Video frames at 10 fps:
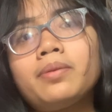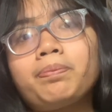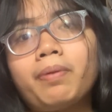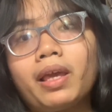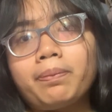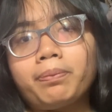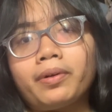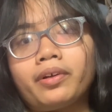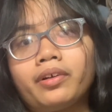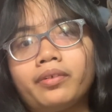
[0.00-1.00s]

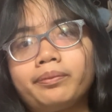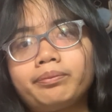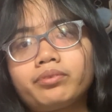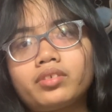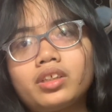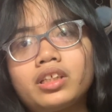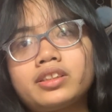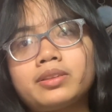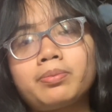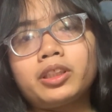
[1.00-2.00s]
paper,
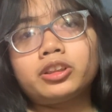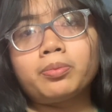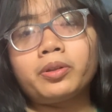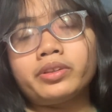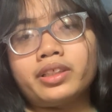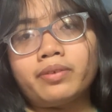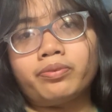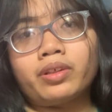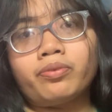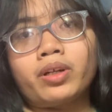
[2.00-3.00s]
it's much more
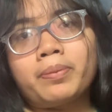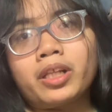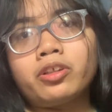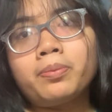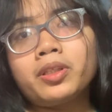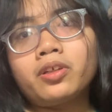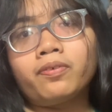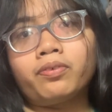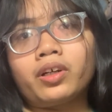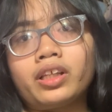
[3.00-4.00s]
different from aluminum
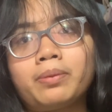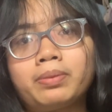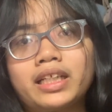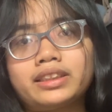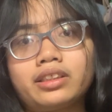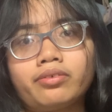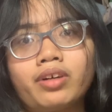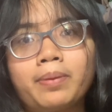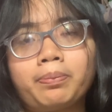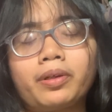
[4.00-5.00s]
foil and plastic
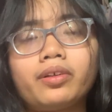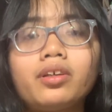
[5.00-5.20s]
wrapper.